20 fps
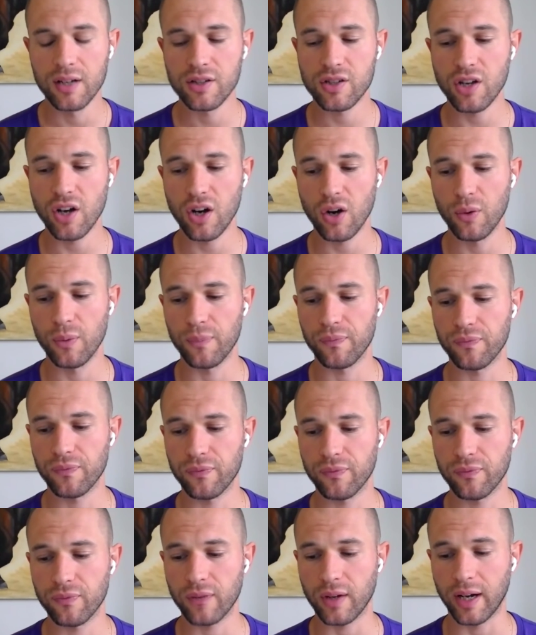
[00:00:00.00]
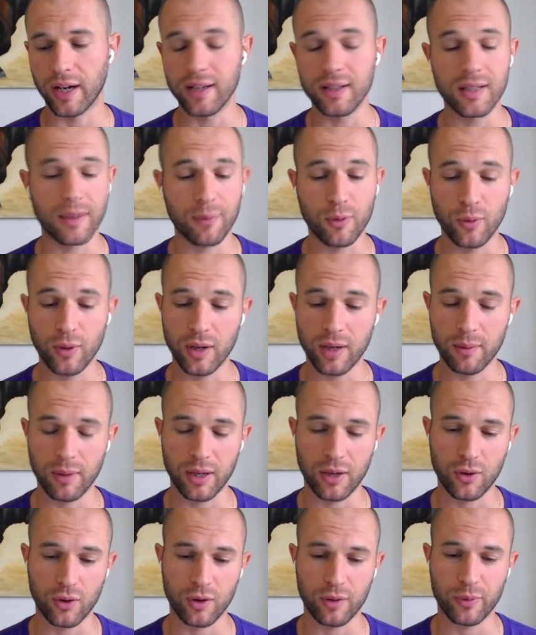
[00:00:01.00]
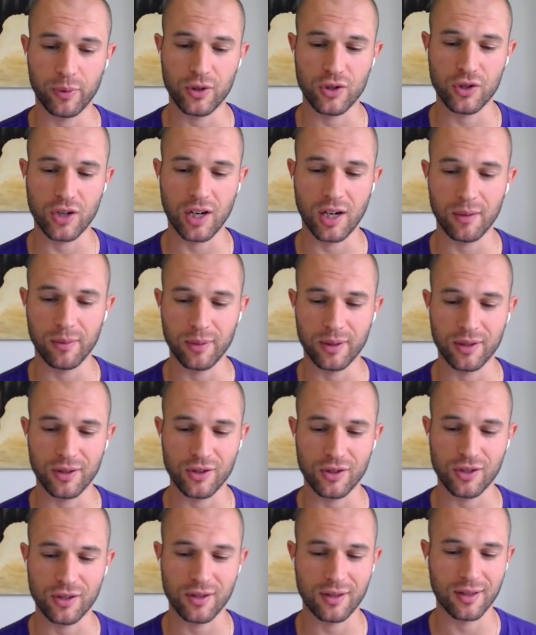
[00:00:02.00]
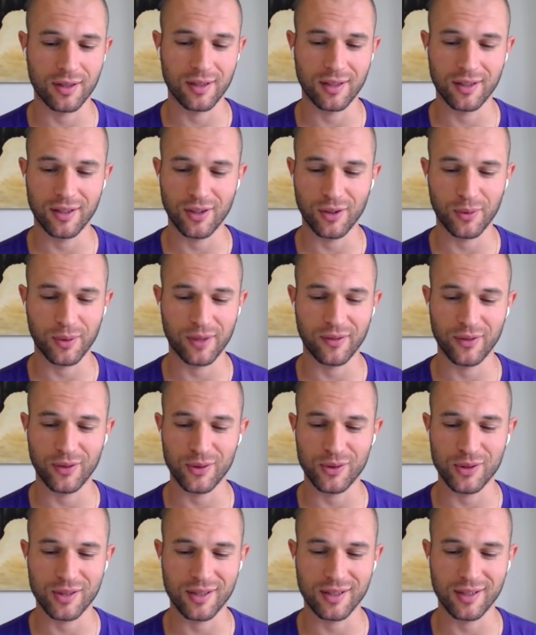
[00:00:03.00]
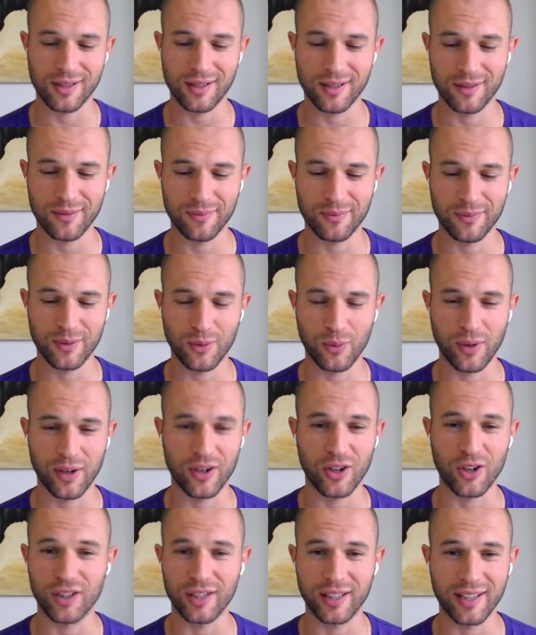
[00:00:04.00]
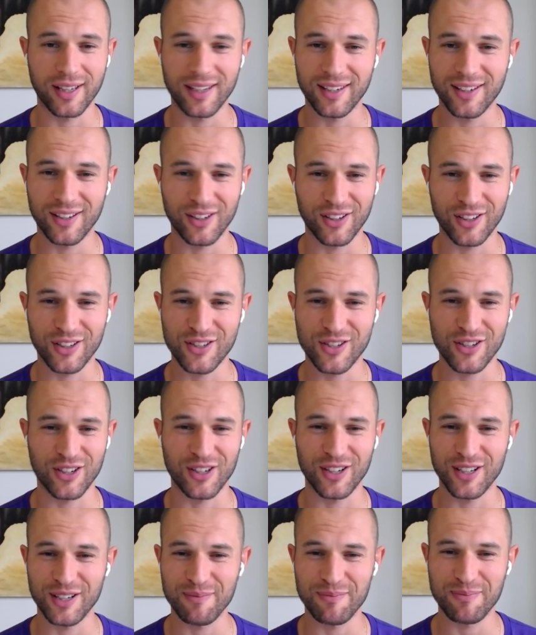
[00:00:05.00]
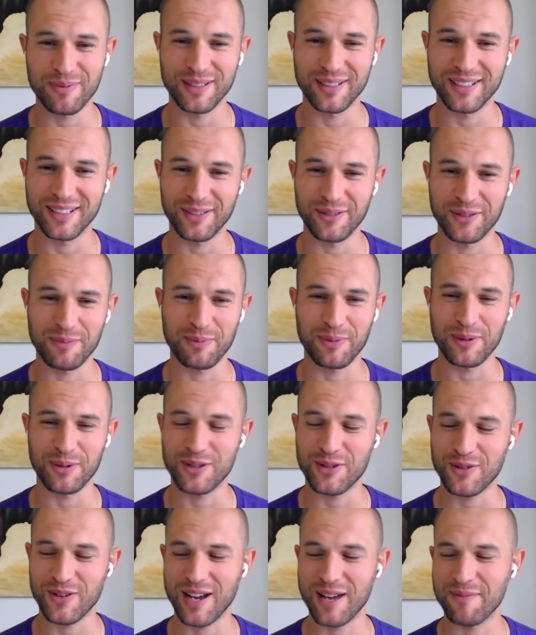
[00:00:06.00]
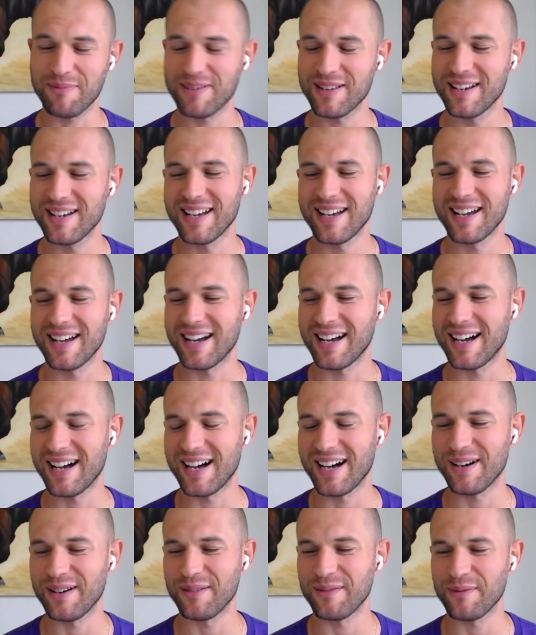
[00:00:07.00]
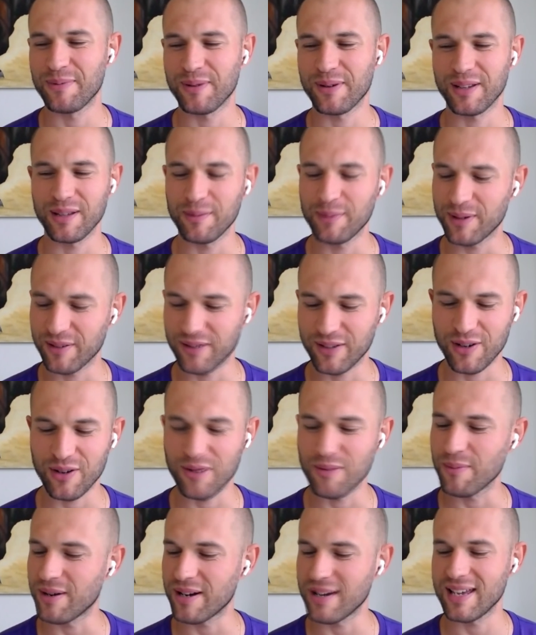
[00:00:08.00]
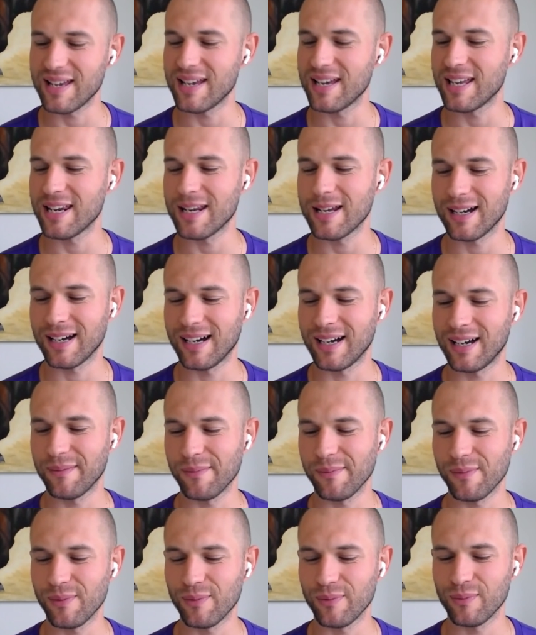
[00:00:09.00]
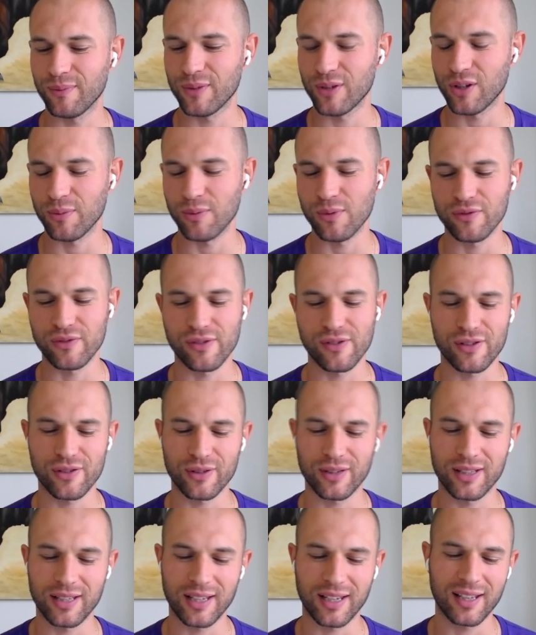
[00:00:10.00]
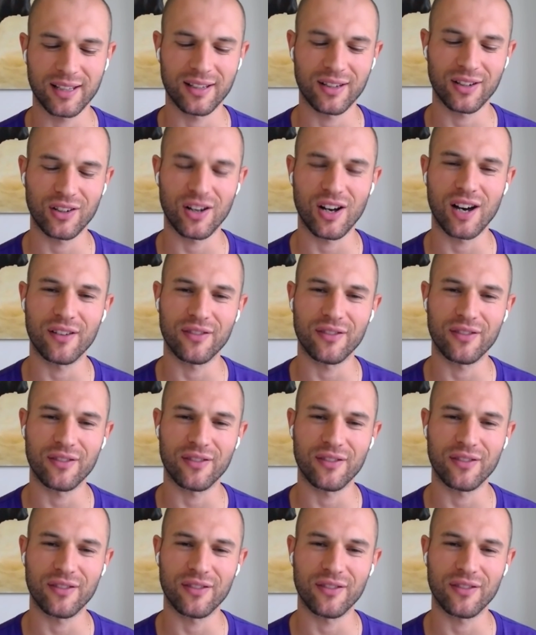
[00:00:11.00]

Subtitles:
So I ended up quitting my corporate job and just, one of those went all in on a startup that was bootstrapped, put a little bit of our own money in, moved into a dinky little